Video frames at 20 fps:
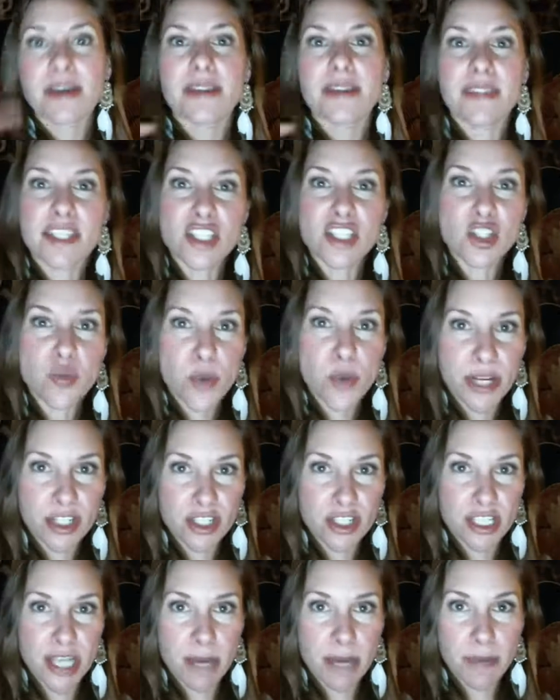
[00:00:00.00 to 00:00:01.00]
this is when your
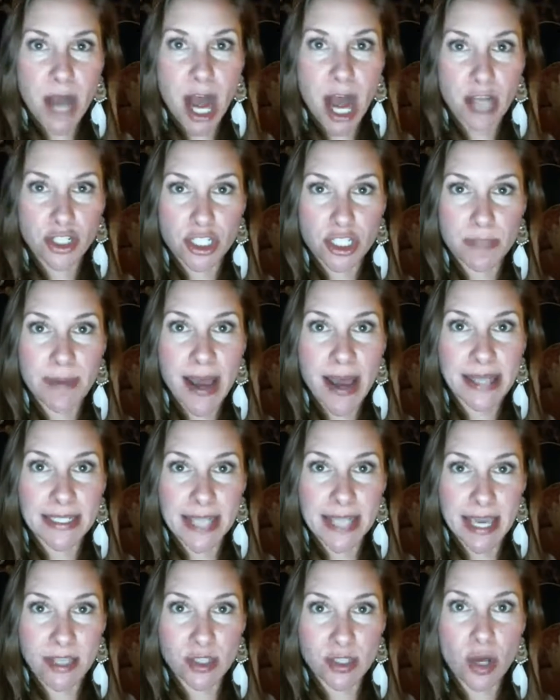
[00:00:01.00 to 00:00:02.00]
subconscious mind
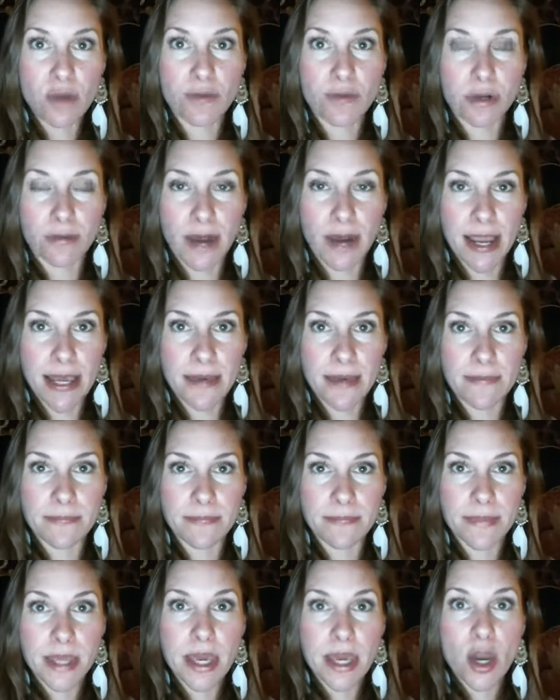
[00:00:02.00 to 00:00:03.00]
takes over, right?
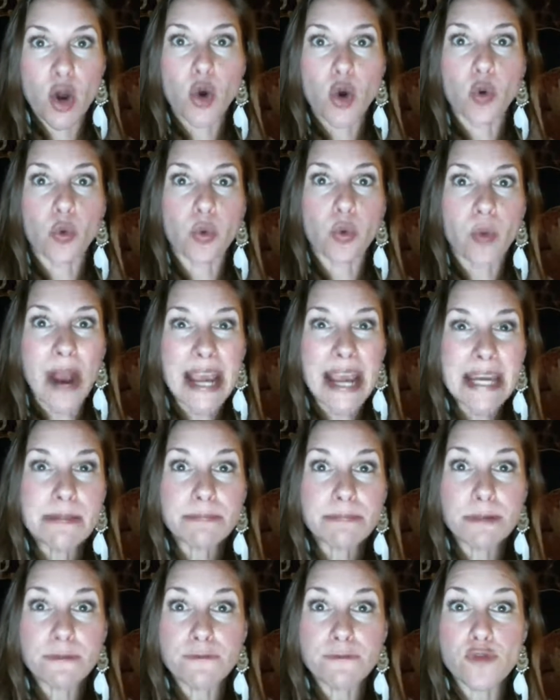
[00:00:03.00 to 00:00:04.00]
Right
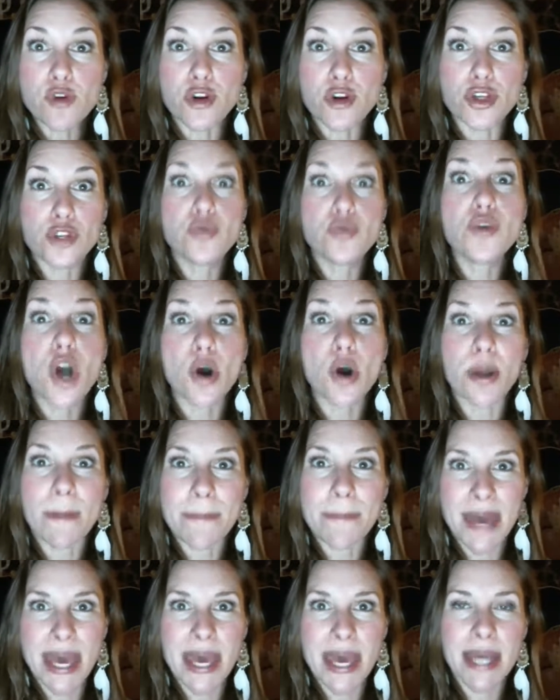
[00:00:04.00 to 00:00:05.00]
before you go to
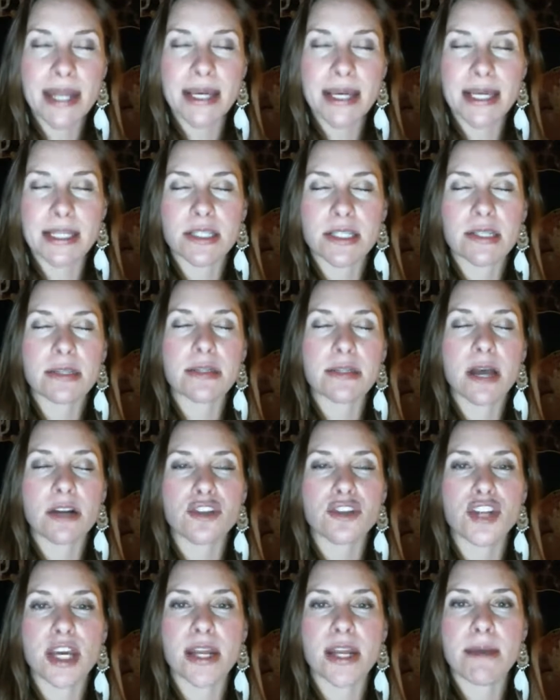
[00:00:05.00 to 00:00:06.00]
bed is
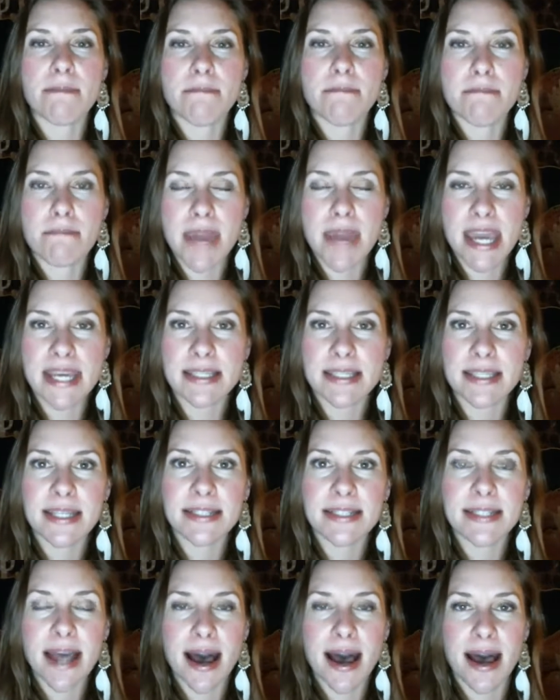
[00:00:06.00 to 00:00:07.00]
such an amazing
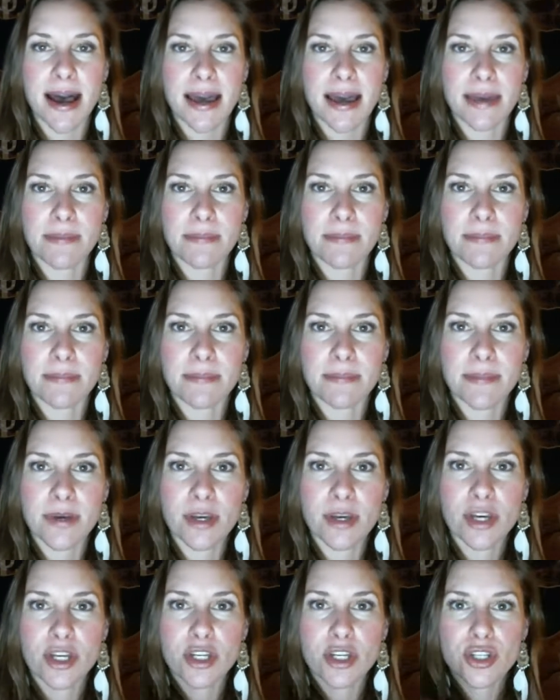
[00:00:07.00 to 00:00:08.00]
time
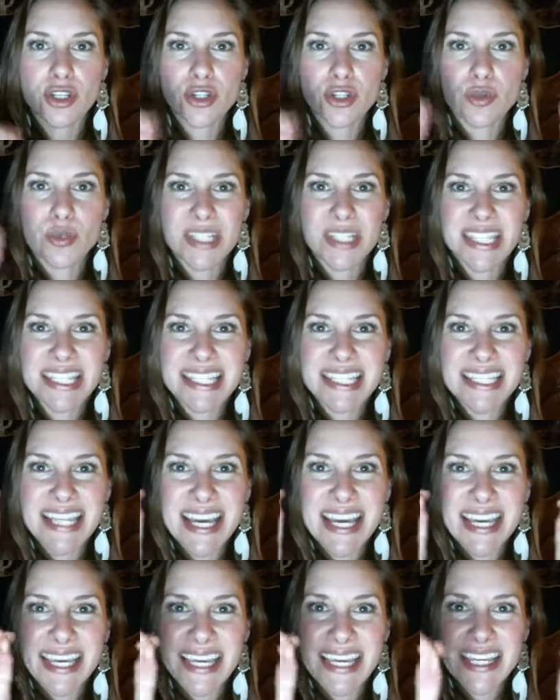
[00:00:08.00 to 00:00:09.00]
to stick
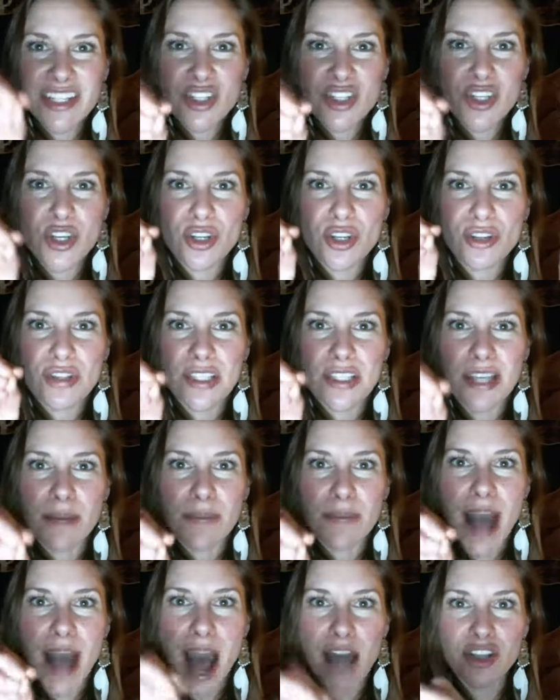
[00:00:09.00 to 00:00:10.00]
into your
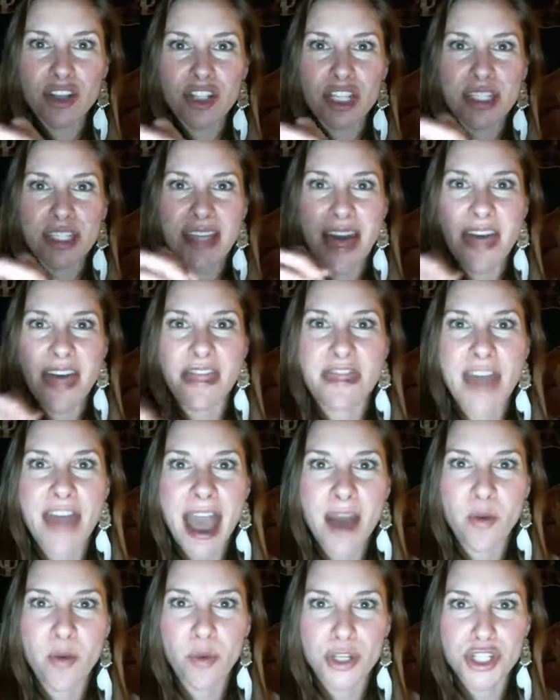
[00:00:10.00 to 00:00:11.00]
subconscious
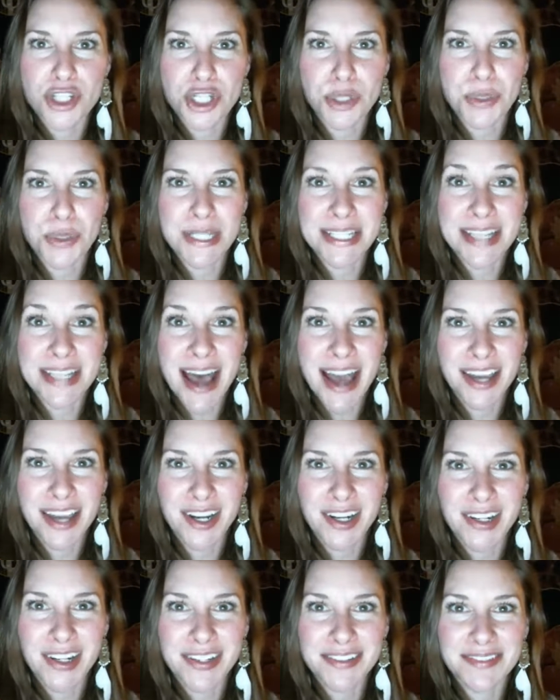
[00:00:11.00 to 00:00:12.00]
that which you
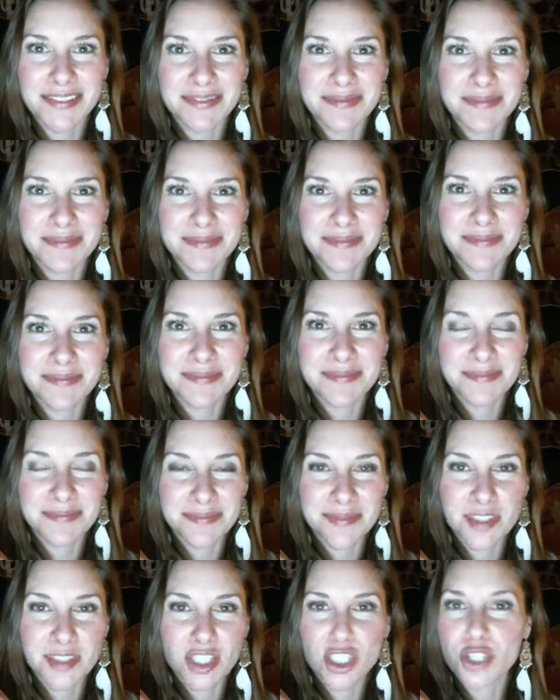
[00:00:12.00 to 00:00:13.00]
desire,
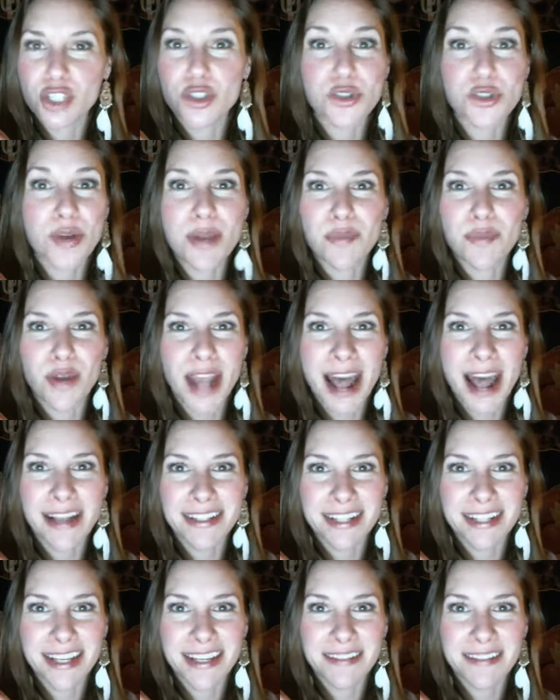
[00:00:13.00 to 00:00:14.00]
your dream
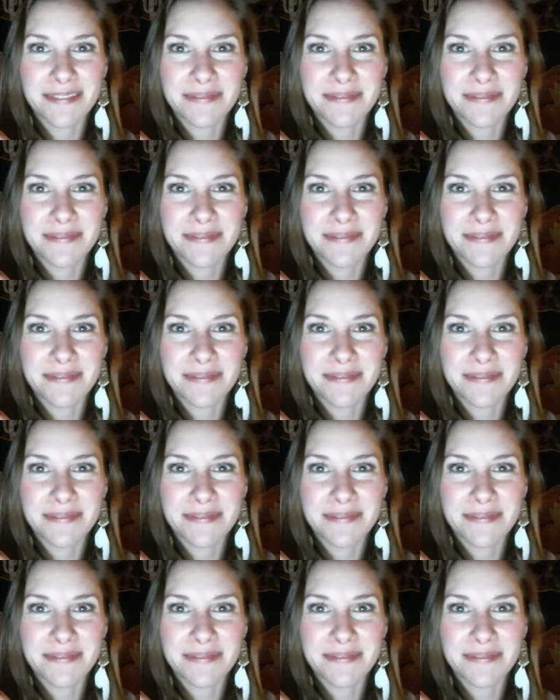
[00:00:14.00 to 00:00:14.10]
reality.